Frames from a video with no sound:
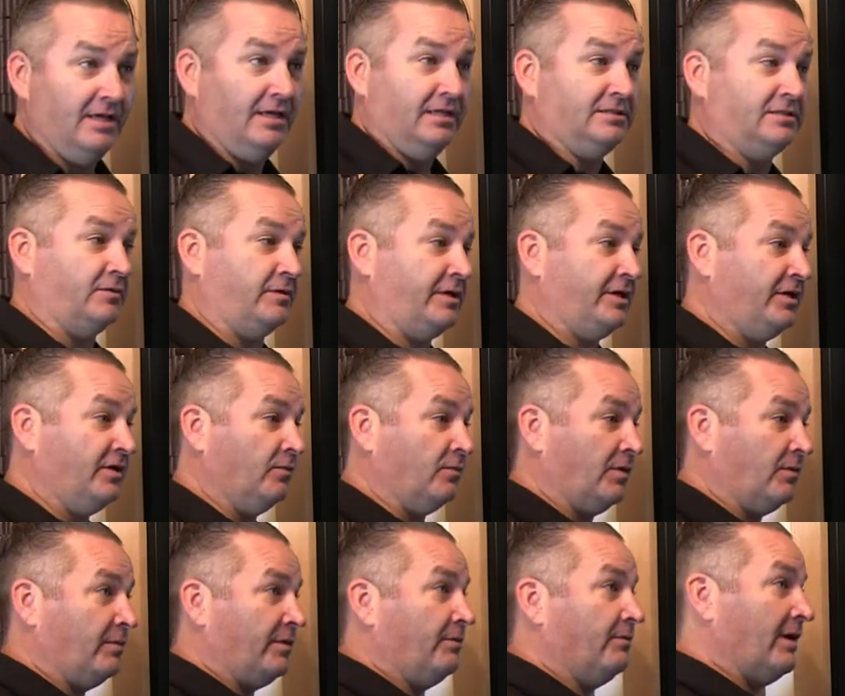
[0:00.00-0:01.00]
So here
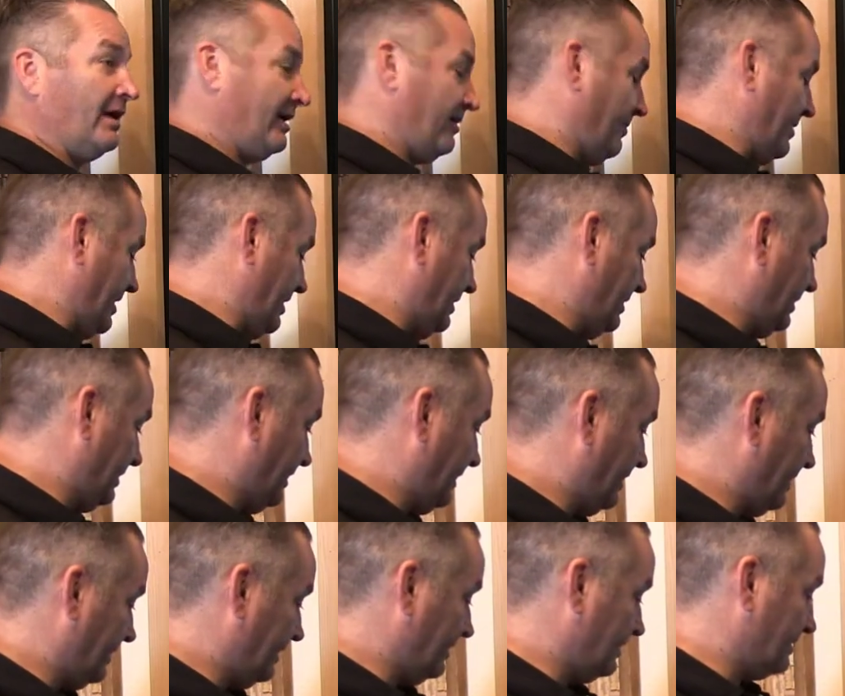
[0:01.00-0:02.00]
what we recommend
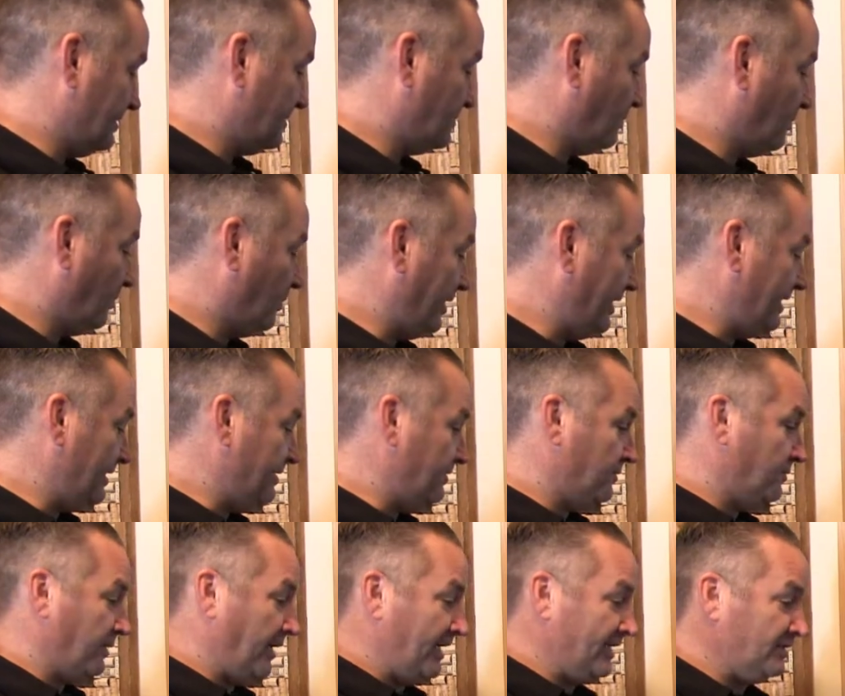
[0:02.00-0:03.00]
is we
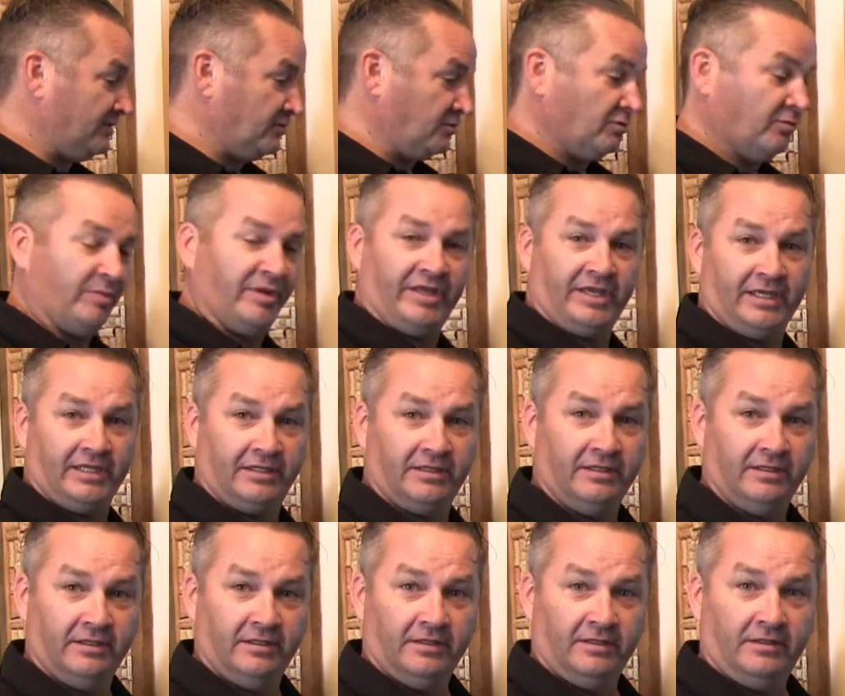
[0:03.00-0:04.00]
do a dual pane
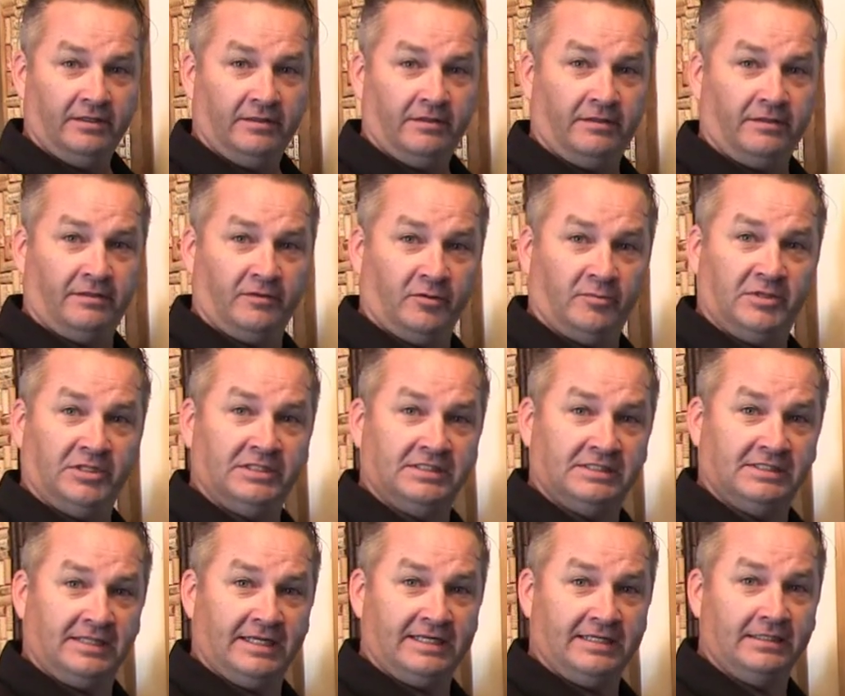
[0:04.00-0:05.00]
thermal
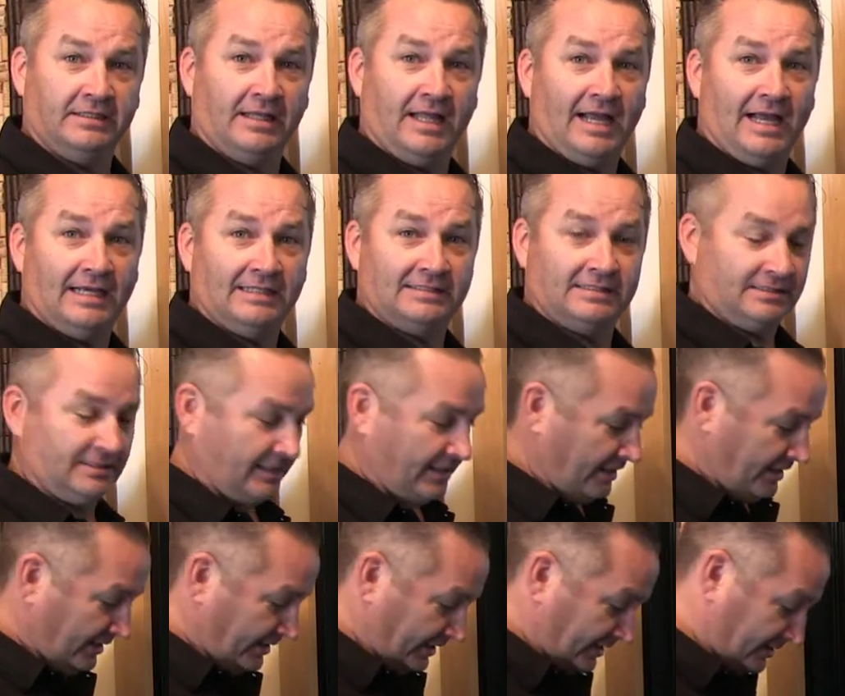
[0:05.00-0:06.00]
insulated glass.
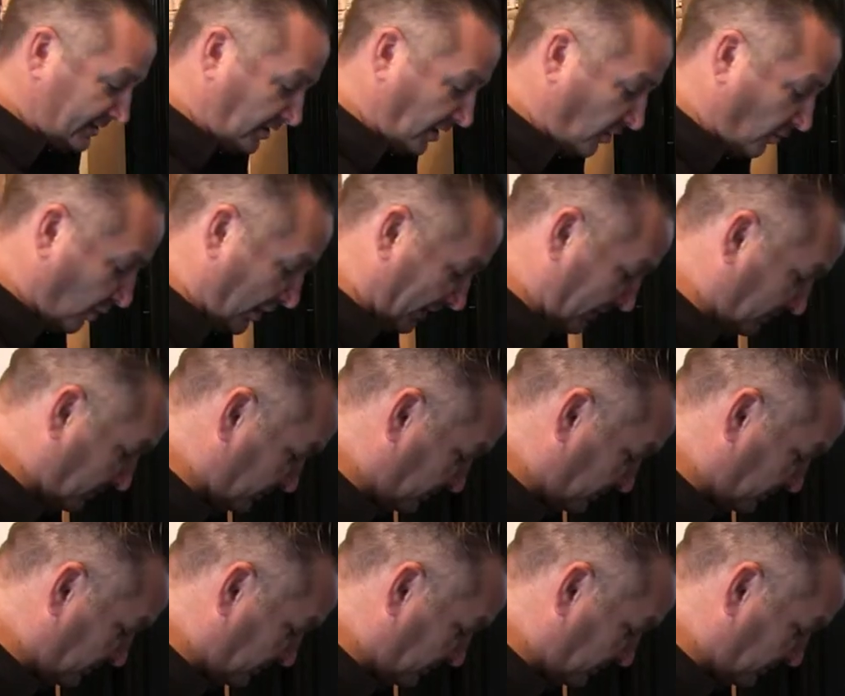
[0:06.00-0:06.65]
It's all weather